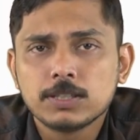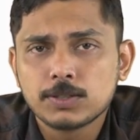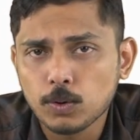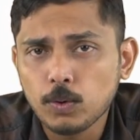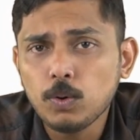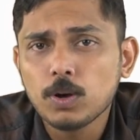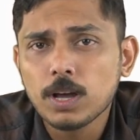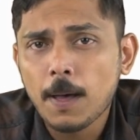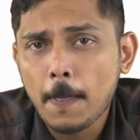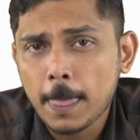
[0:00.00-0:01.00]
So
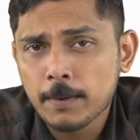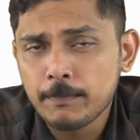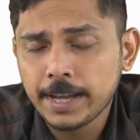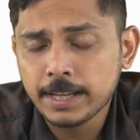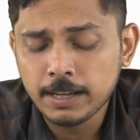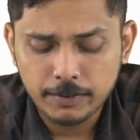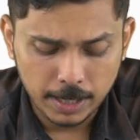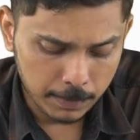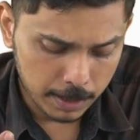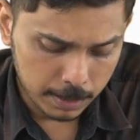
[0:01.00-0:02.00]
beginning
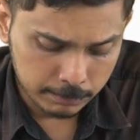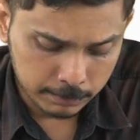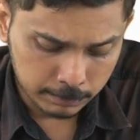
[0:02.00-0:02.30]
from